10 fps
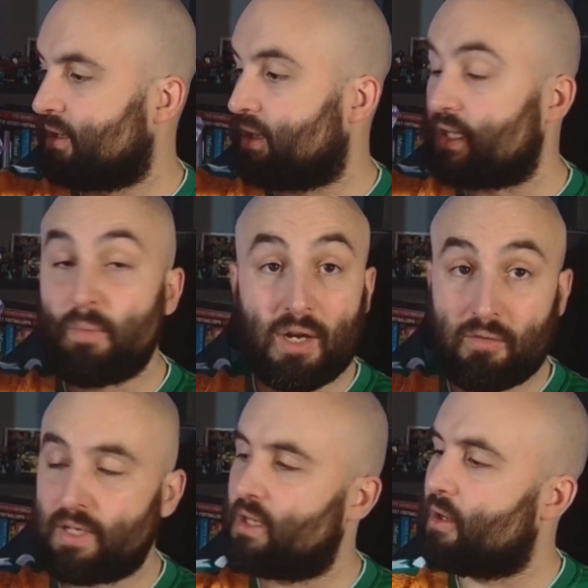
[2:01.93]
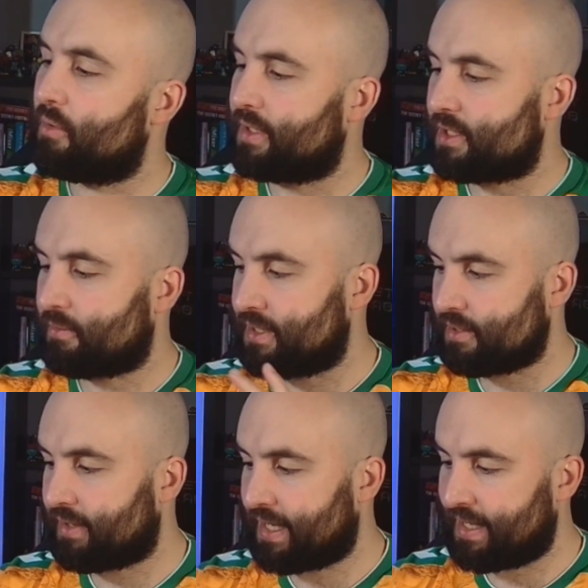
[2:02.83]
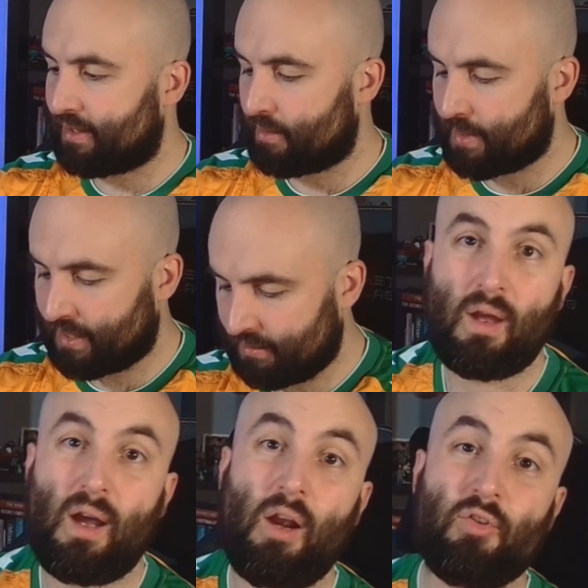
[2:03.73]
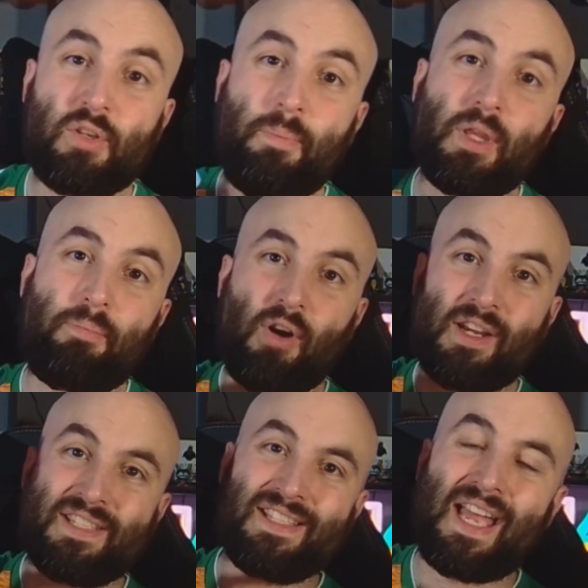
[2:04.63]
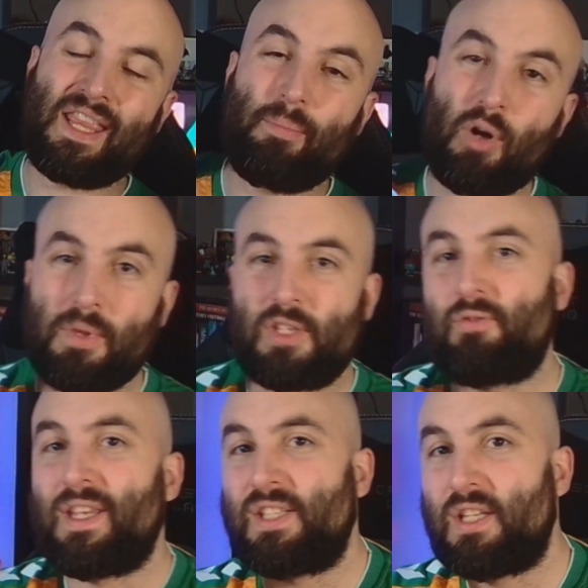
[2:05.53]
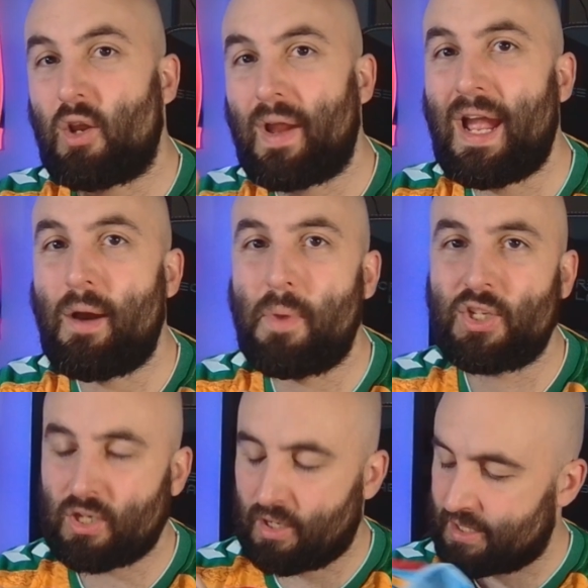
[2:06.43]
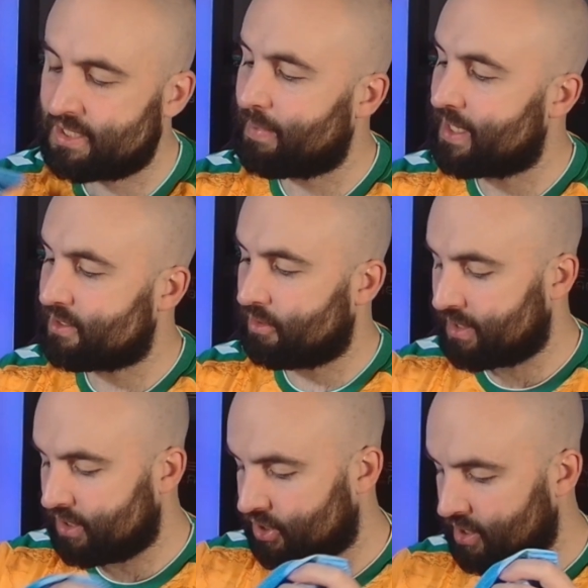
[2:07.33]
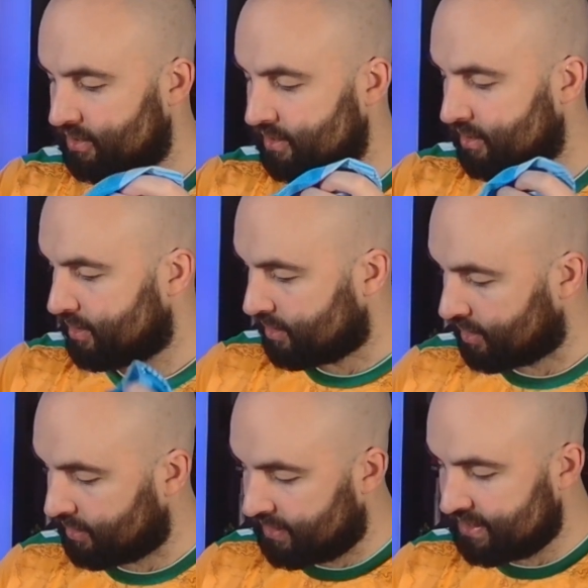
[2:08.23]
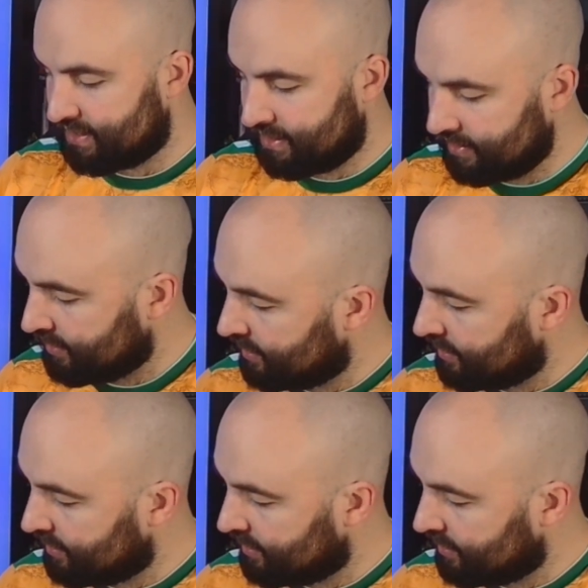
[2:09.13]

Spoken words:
You might already know what this one is. I'll get it out of the bag. I'll also put the prices at the bottom of the screen so you know how much I spent on these shirts. This